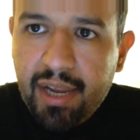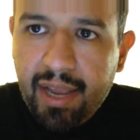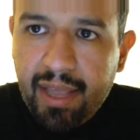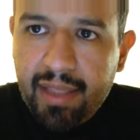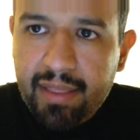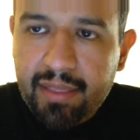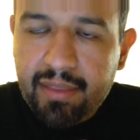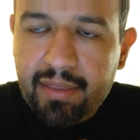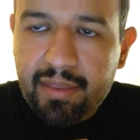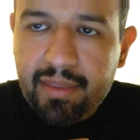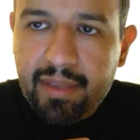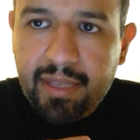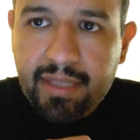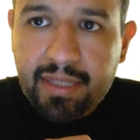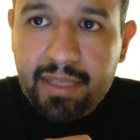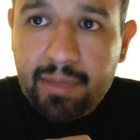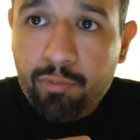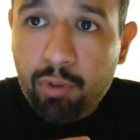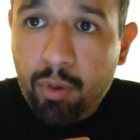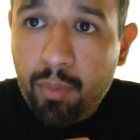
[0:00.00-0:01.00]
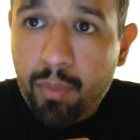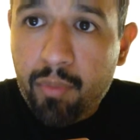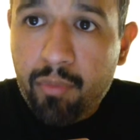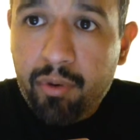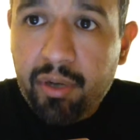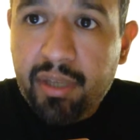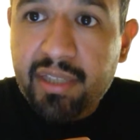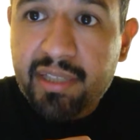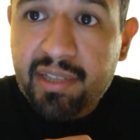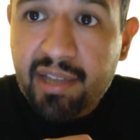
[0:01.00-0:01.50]
And they said Roman
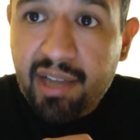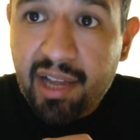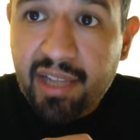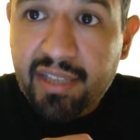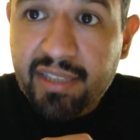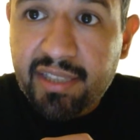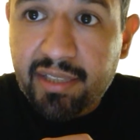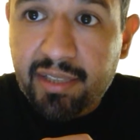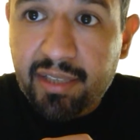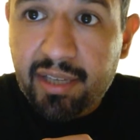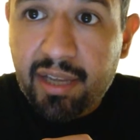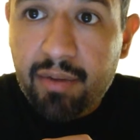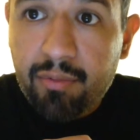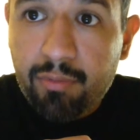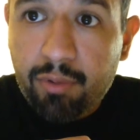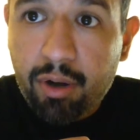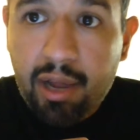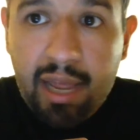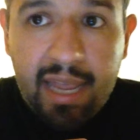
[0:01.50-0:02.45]
Reigns constantly on Raw.